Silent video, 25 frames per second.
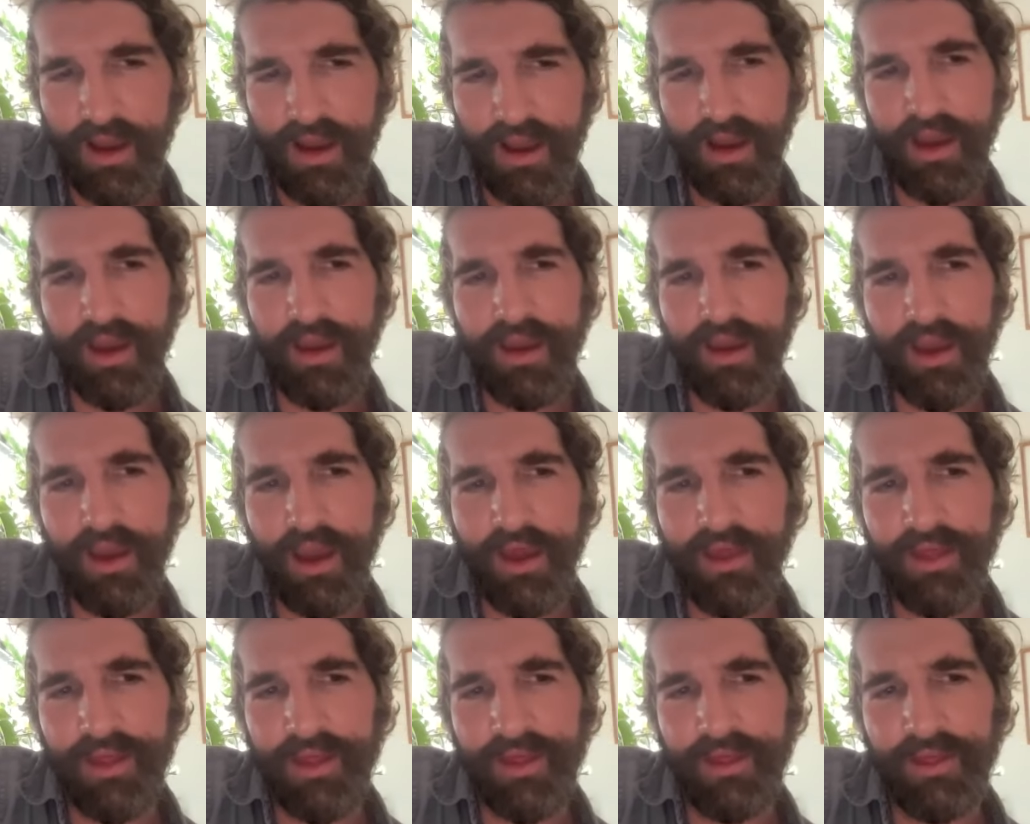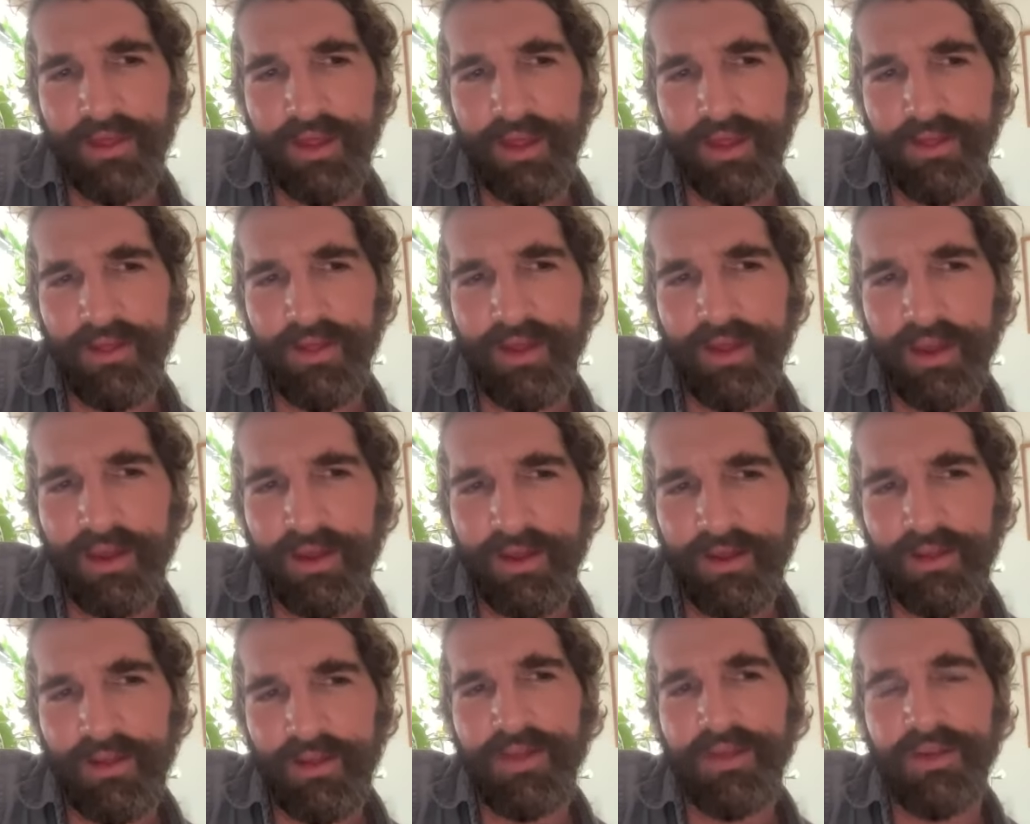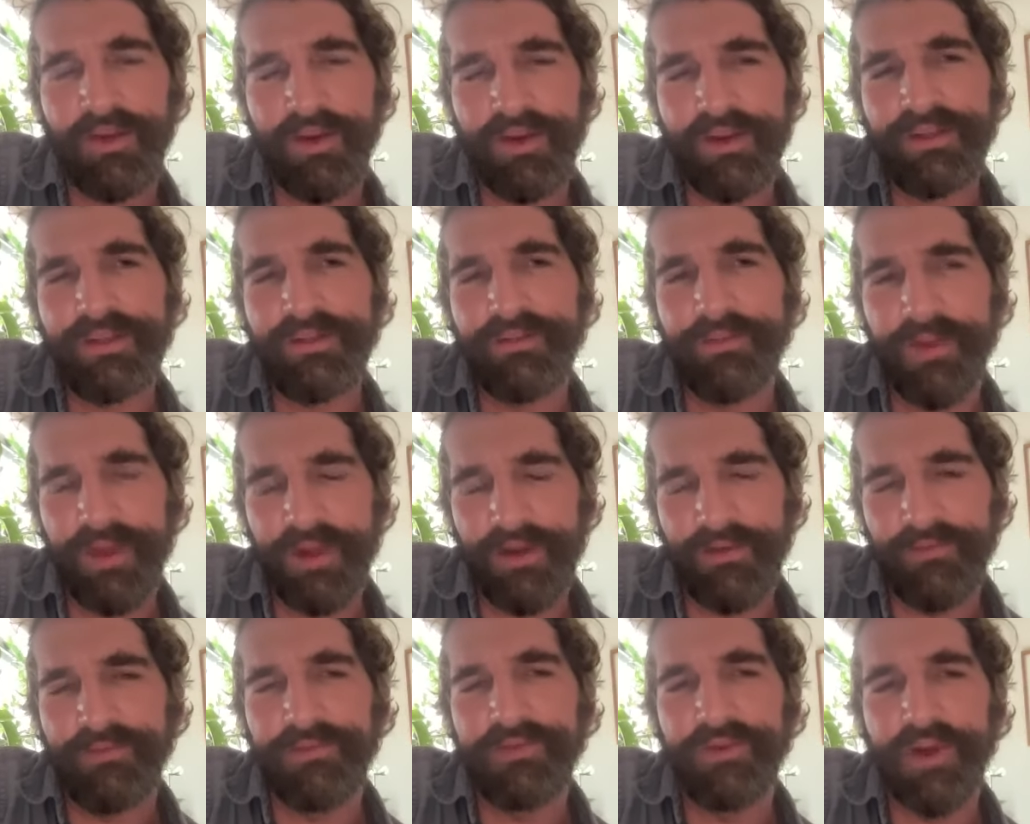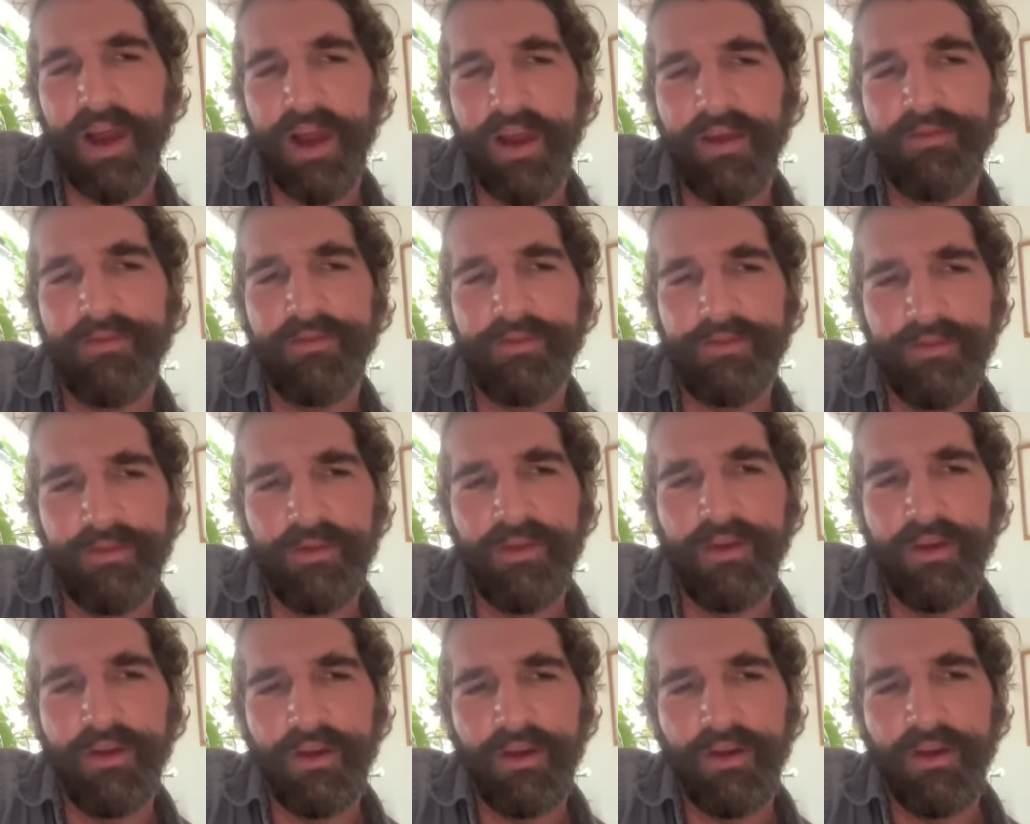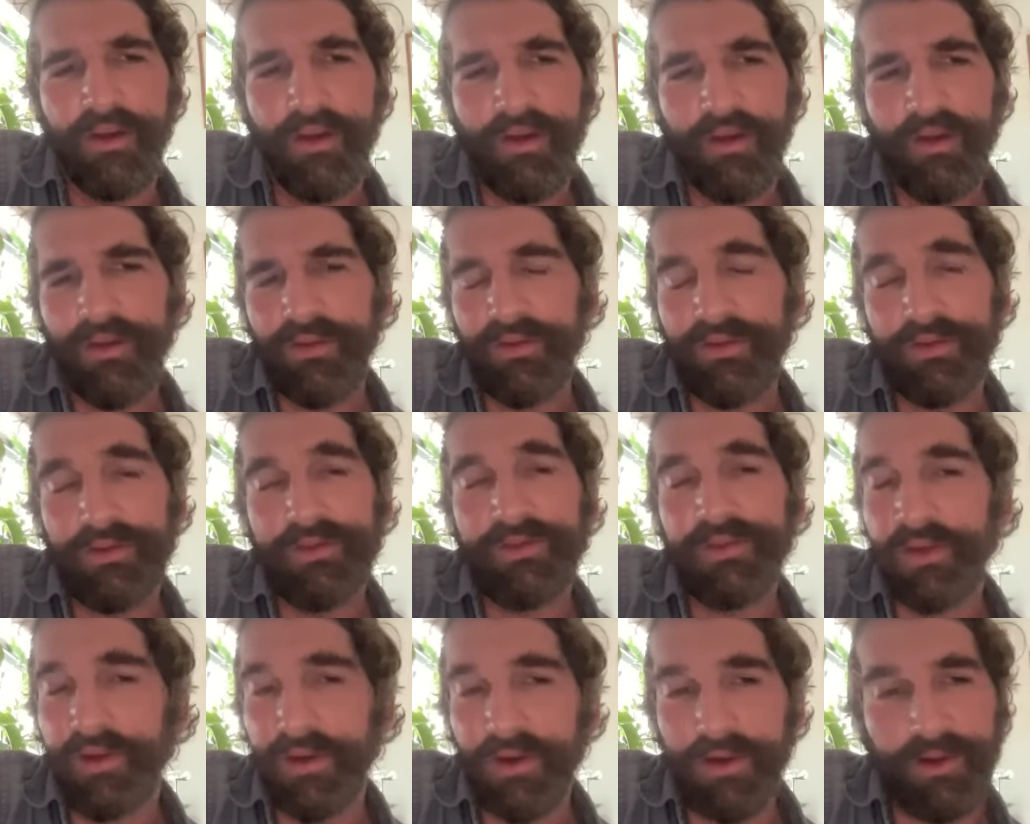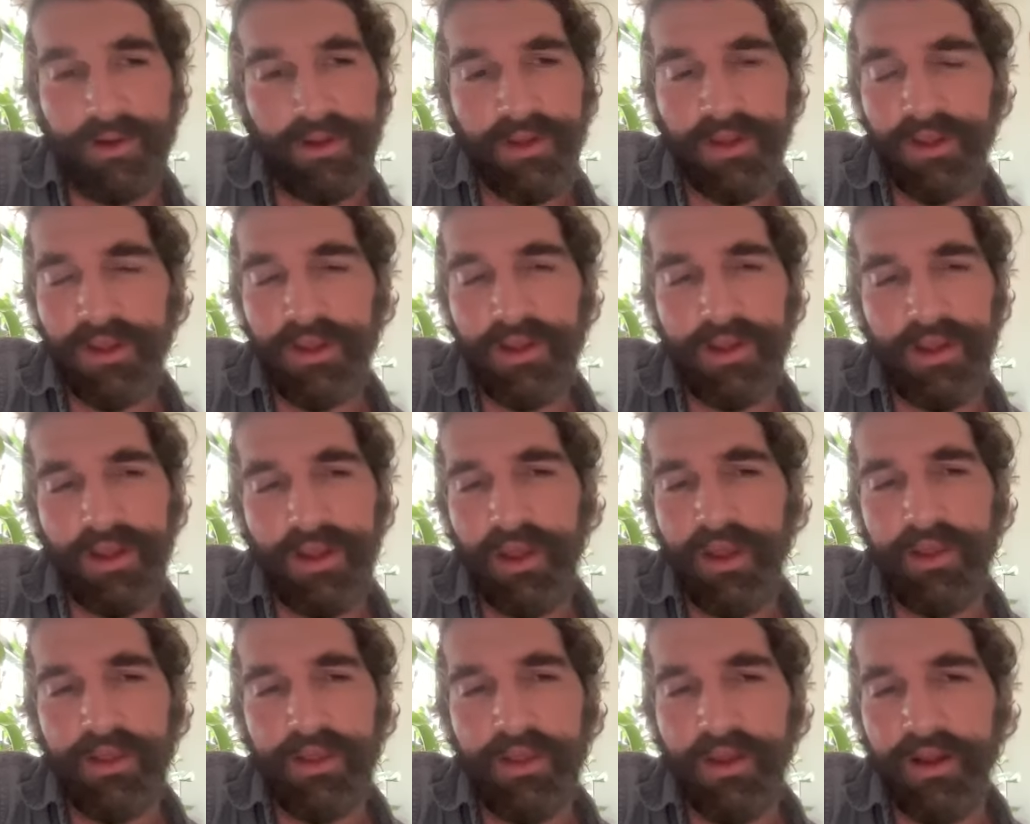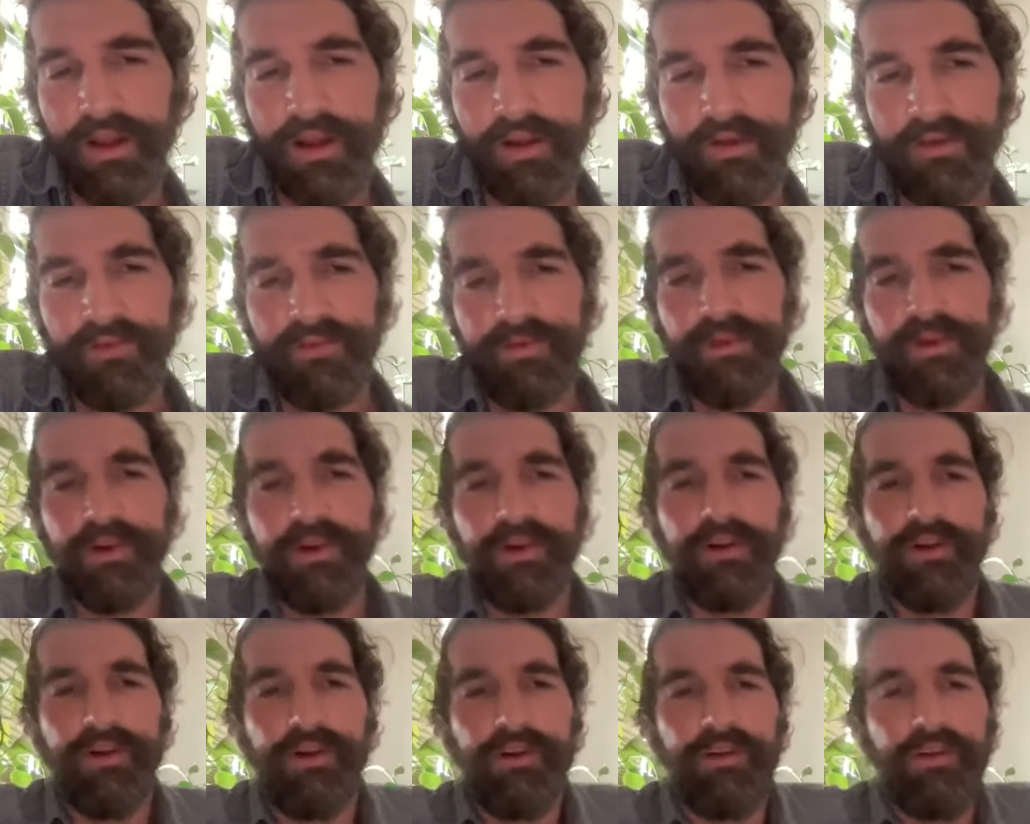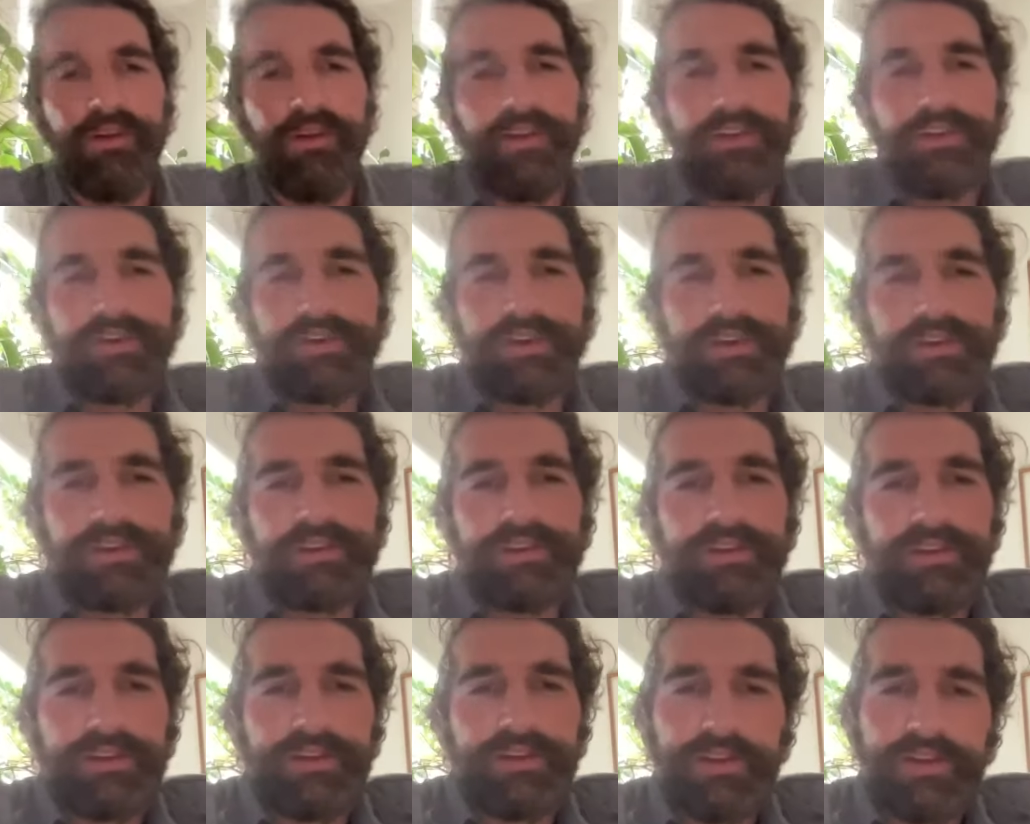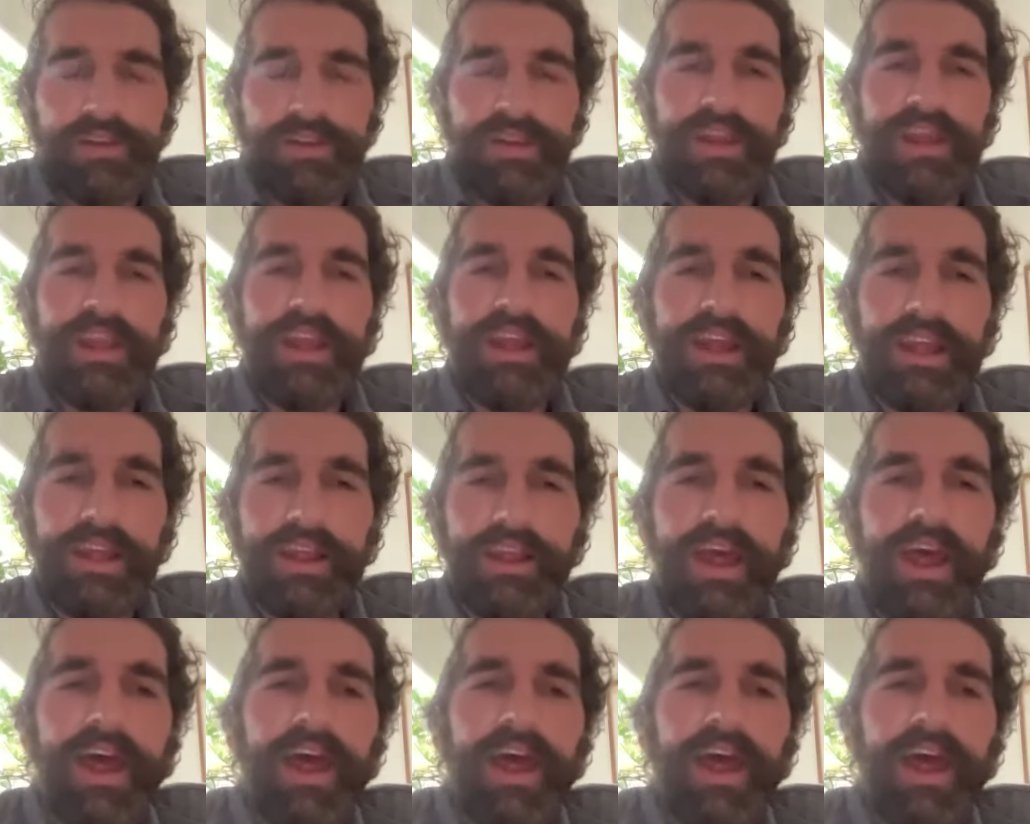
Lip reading: I think that like there is a bit of drive certainly in there for just needing